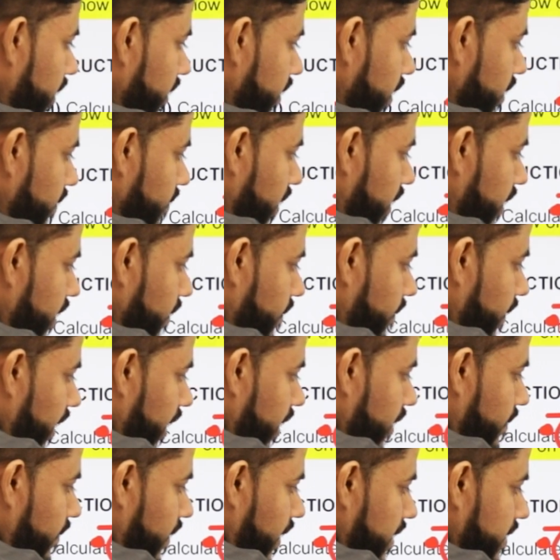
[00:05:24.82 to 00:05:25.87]
hundred
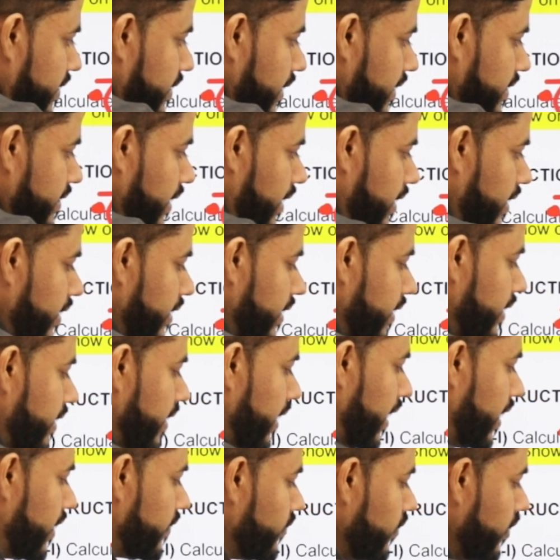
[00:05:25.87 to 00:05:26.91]
multiplied by six hundred,
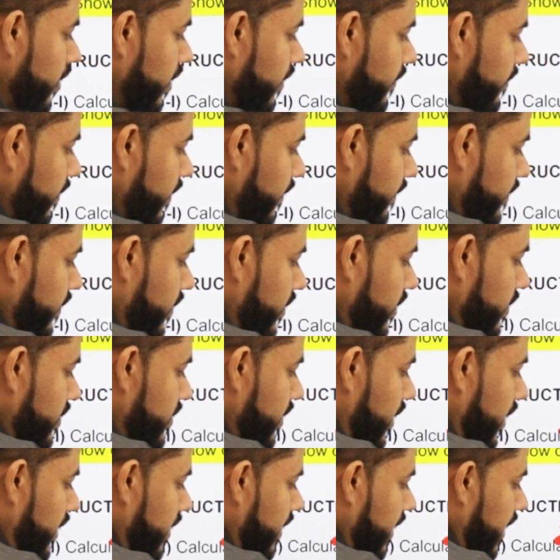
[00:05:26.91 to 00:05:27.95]
that will give me the
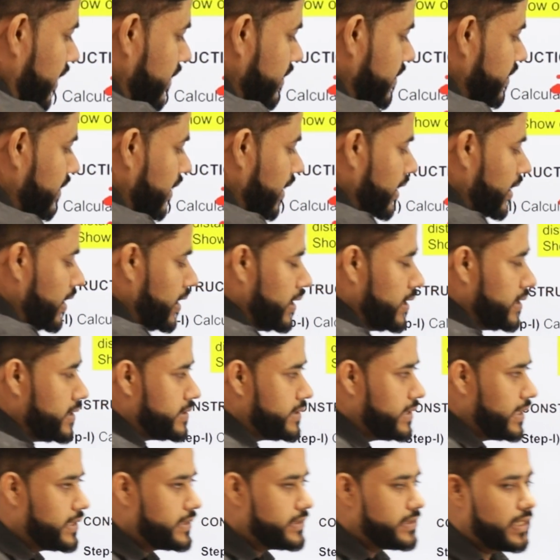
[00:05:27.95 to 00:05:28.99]
result as
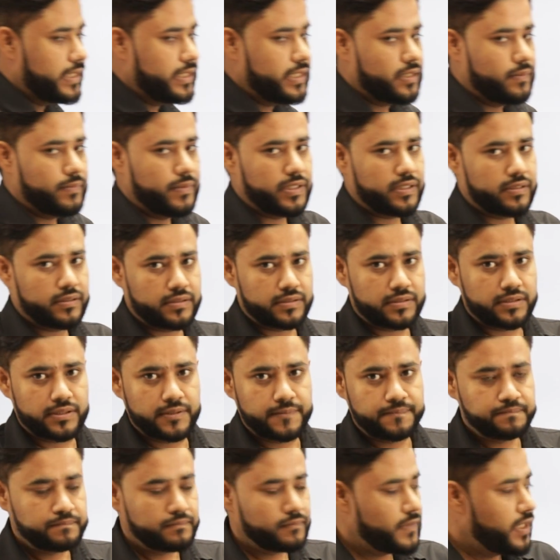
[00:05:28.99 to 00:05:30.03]
six centimeters.
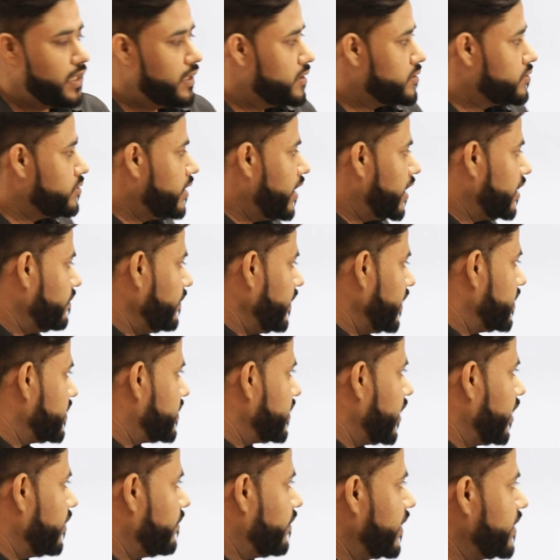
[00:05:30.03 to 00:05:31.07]
So that
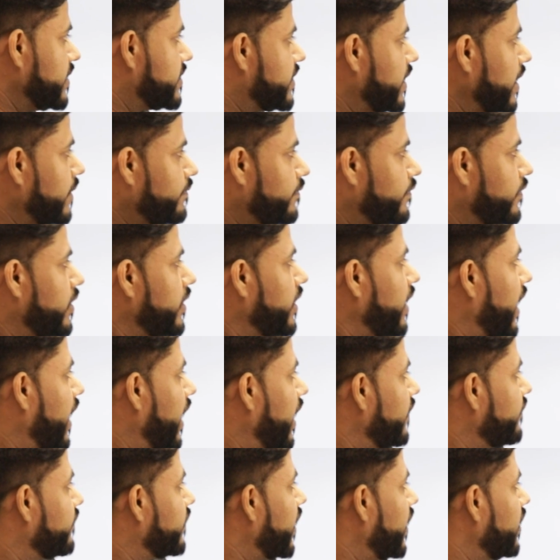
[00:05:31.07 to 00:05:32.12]
means in my step one I
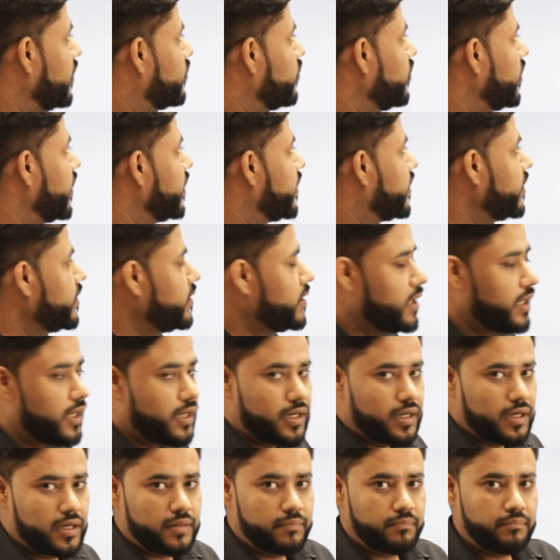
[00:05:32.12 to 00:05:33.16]
have calculated
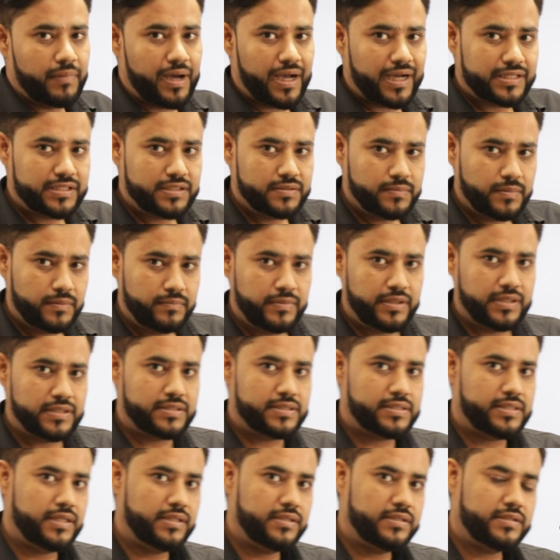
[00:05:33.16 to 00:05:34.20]
a maximum
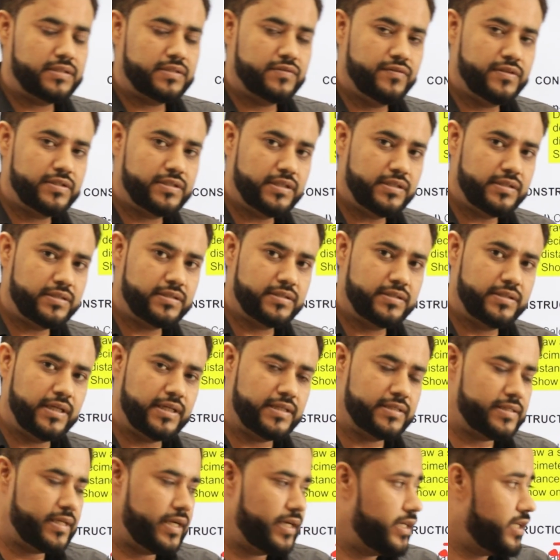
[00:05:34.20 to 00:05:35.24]
distance which is
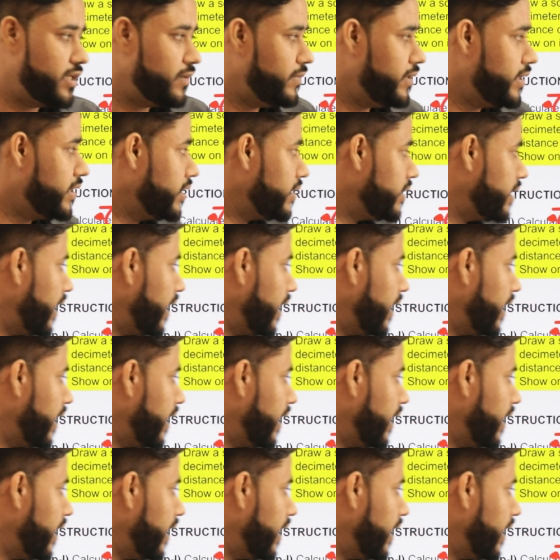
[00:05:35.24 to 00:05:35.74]
six centimeter,